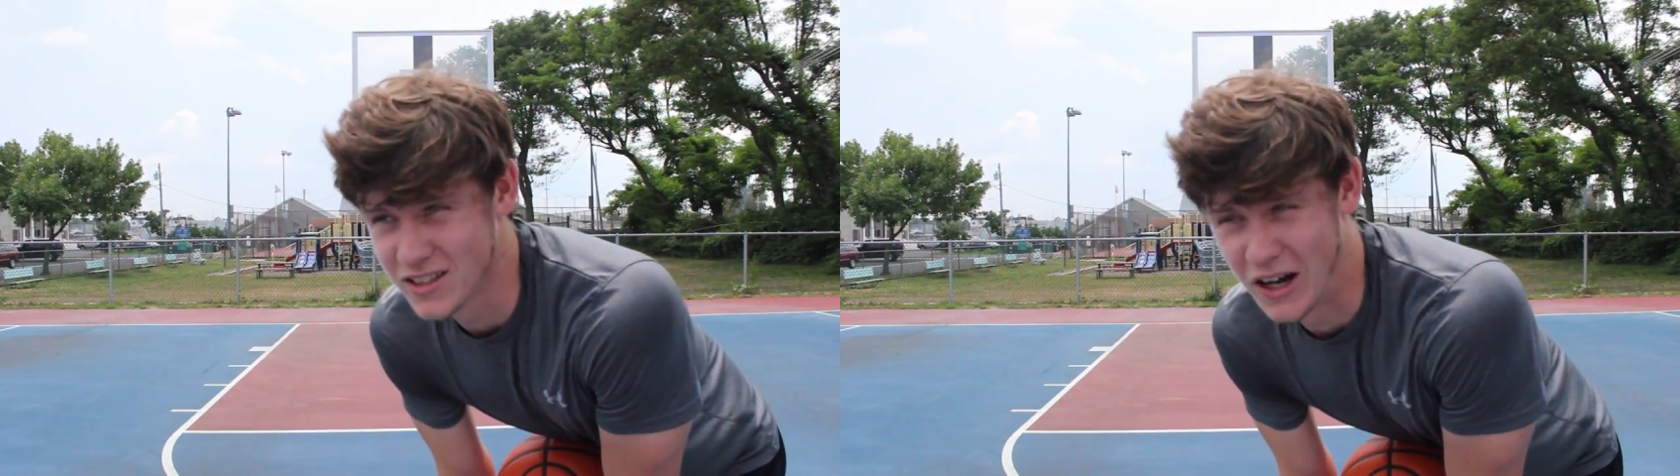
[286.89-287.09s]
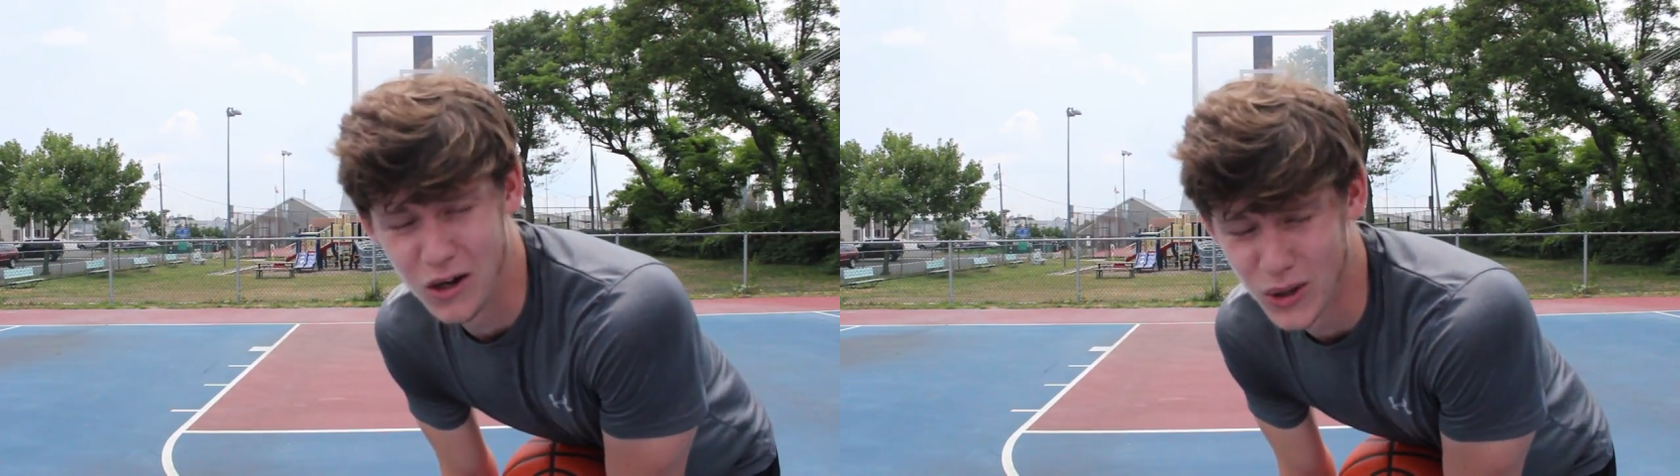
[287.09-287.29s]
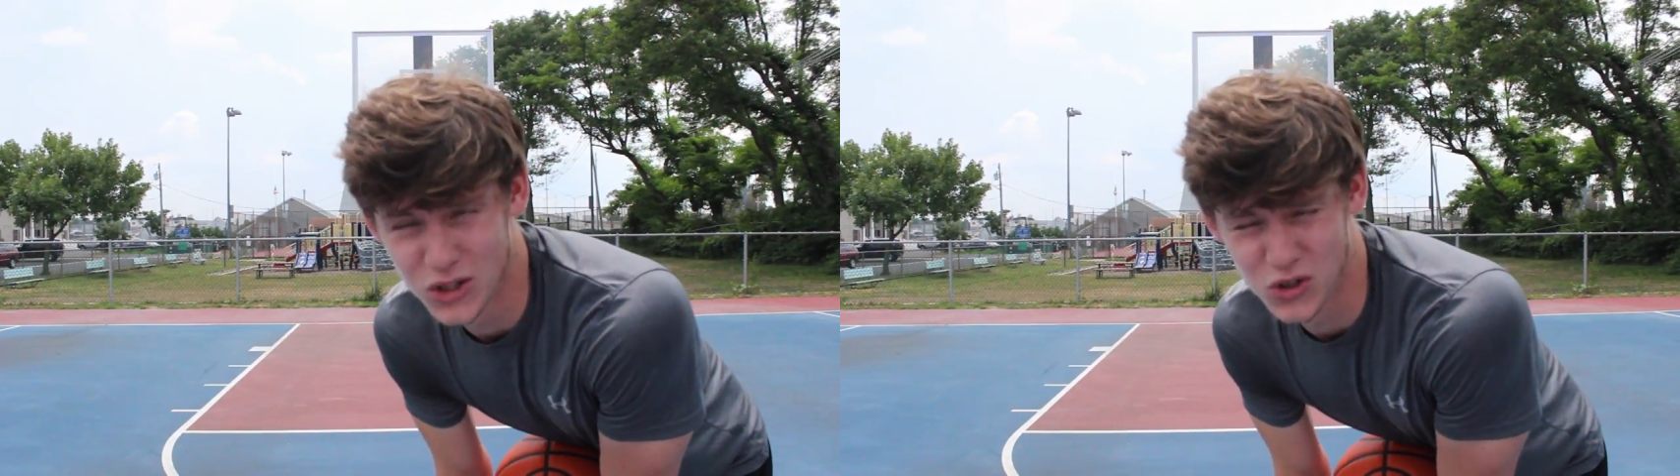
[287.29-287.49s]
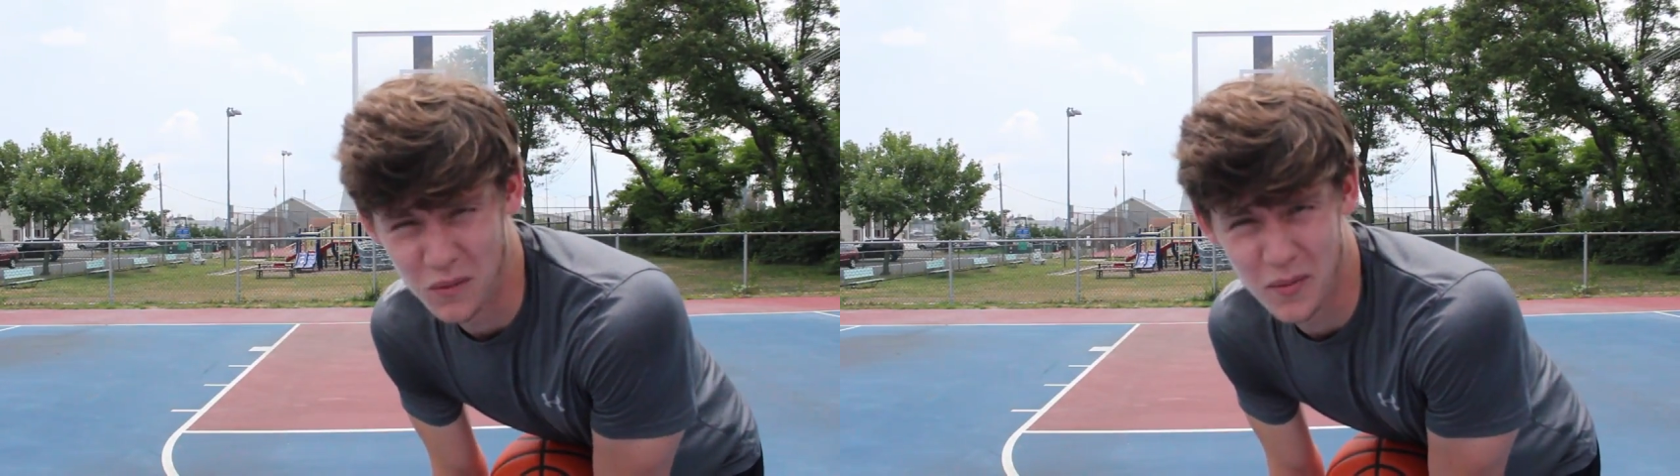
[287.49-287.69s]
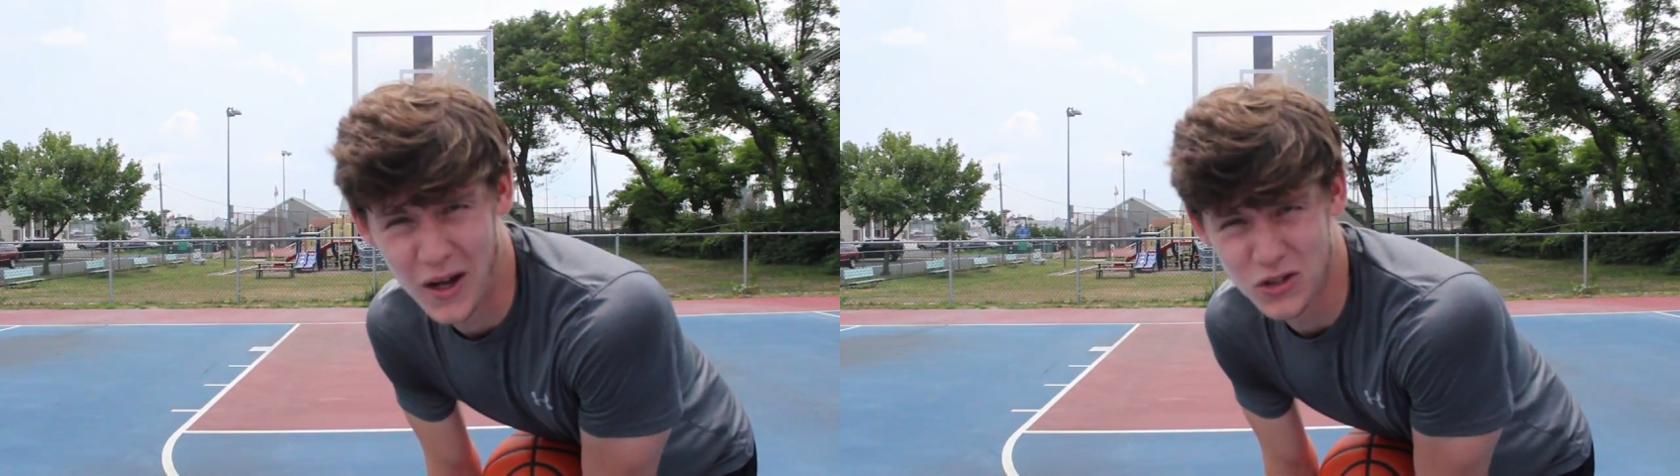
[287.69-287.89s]
and I always
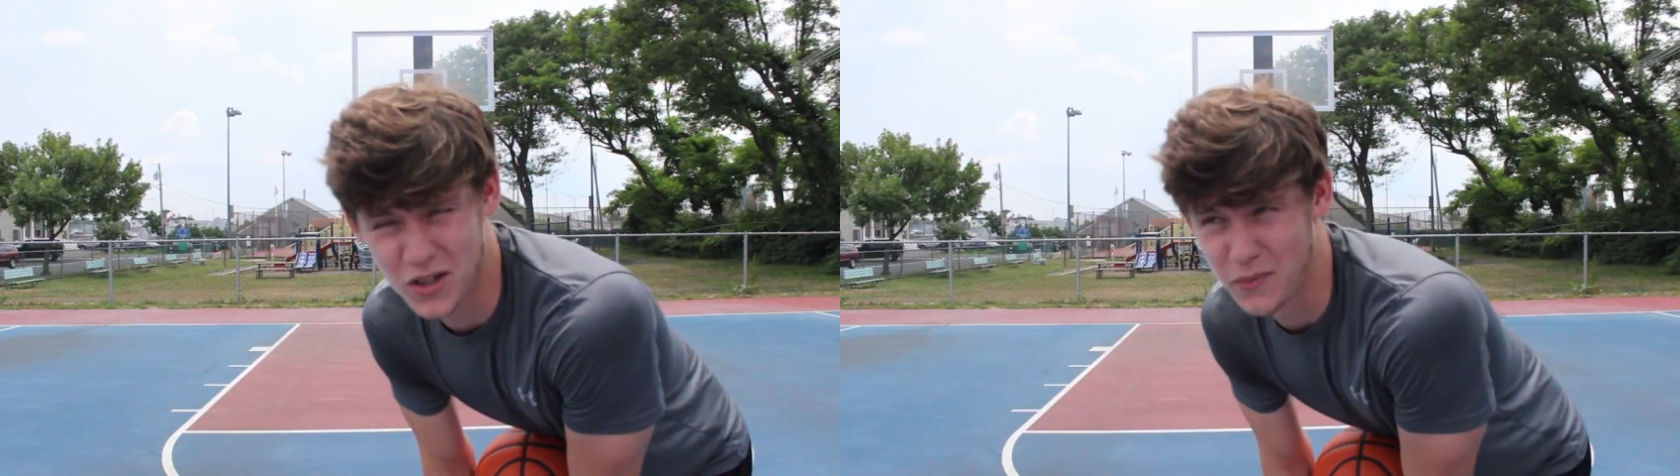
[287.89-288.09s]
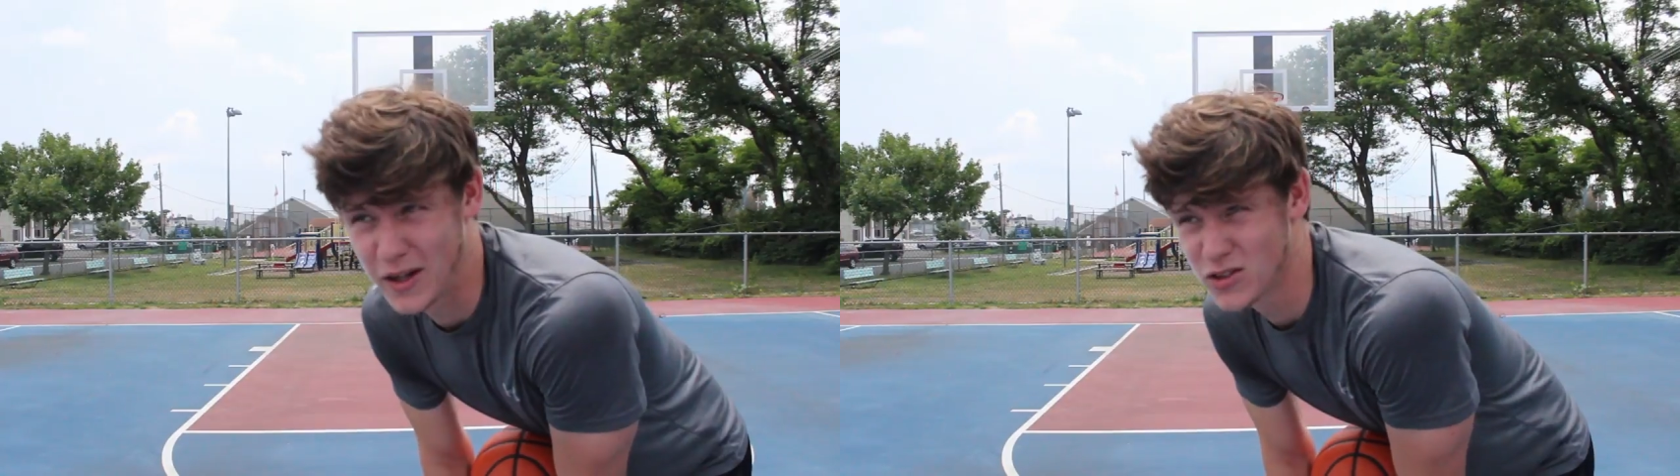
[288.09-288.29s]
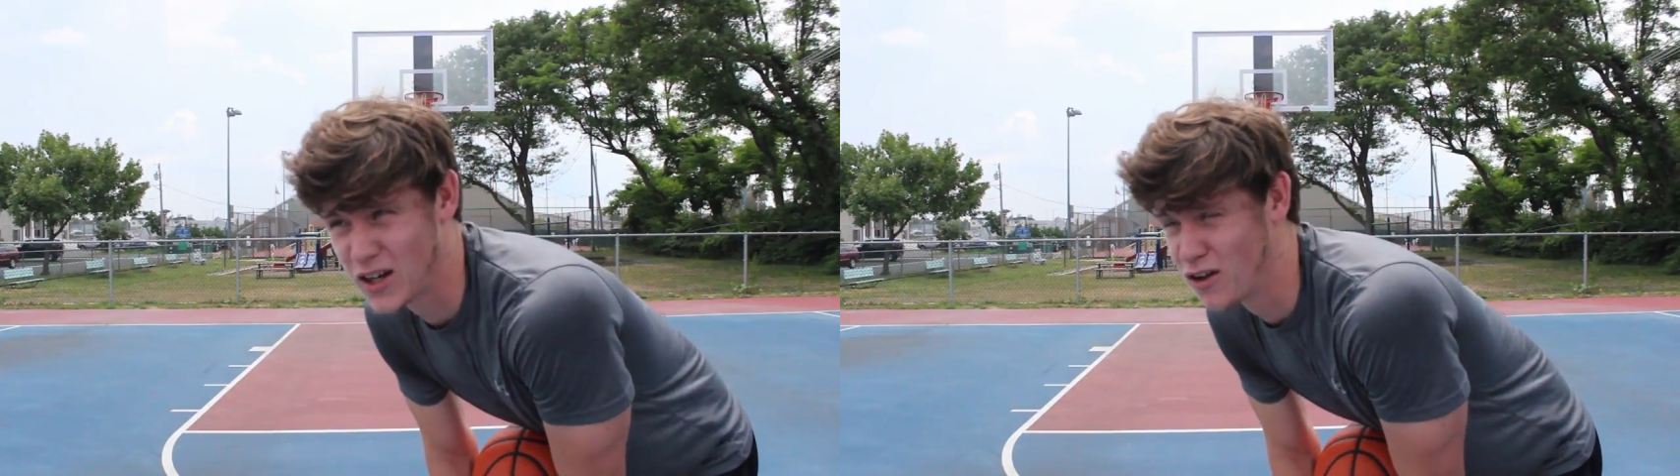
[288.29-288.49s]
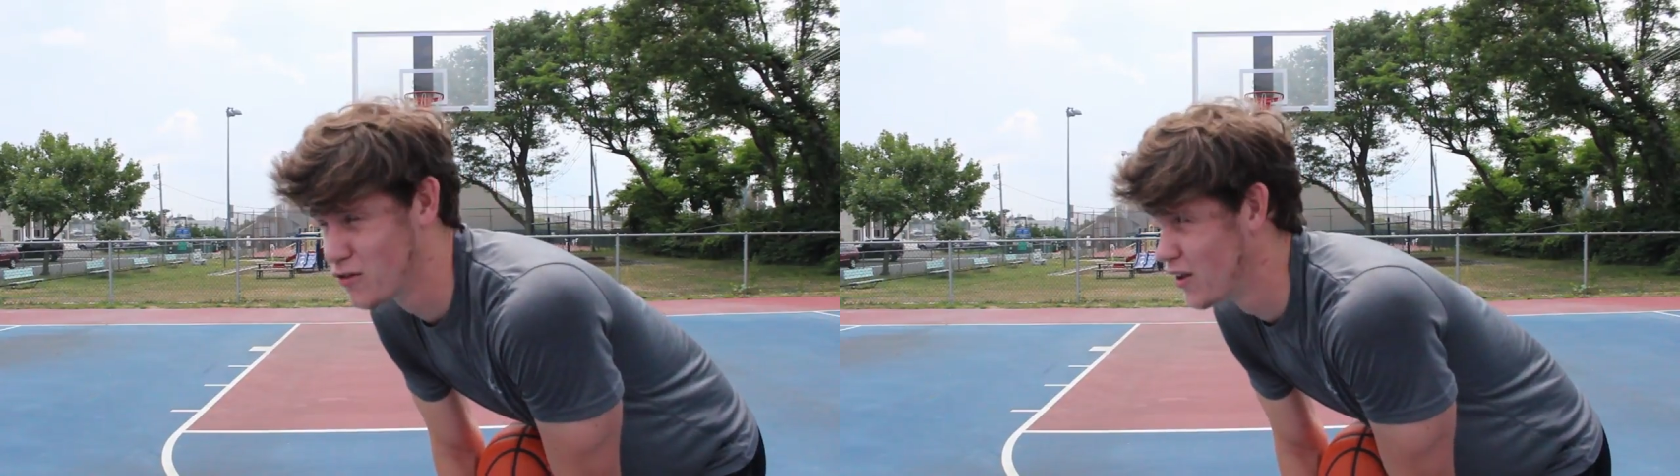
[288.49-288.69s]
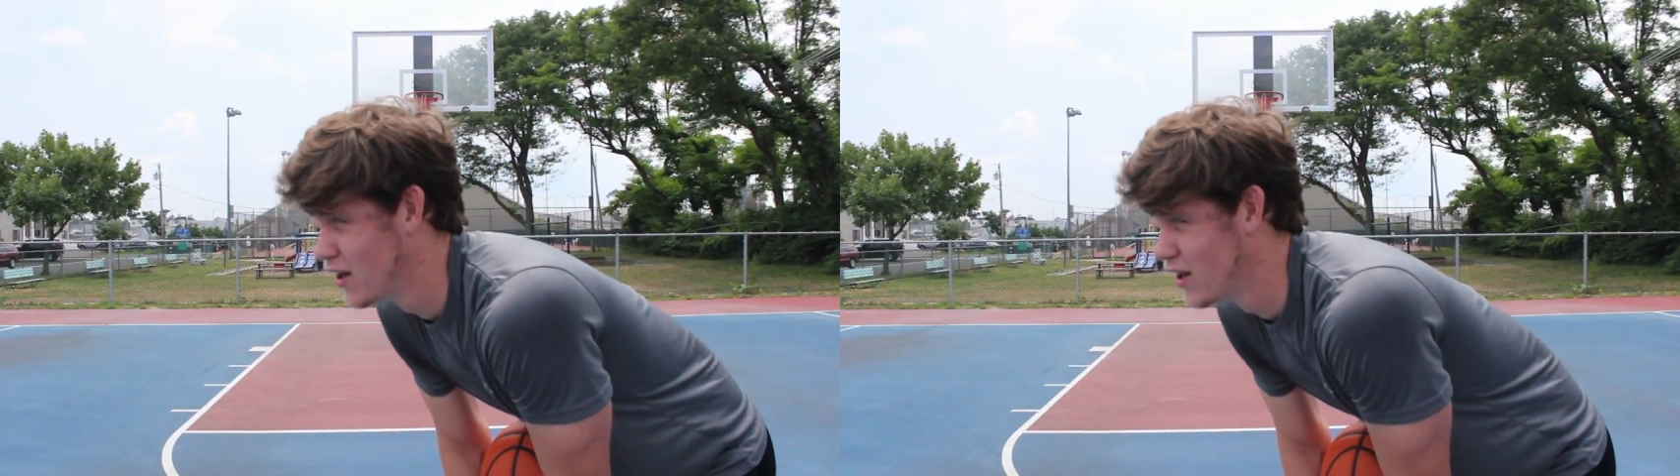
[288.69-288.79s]
dreamed about doing it myself.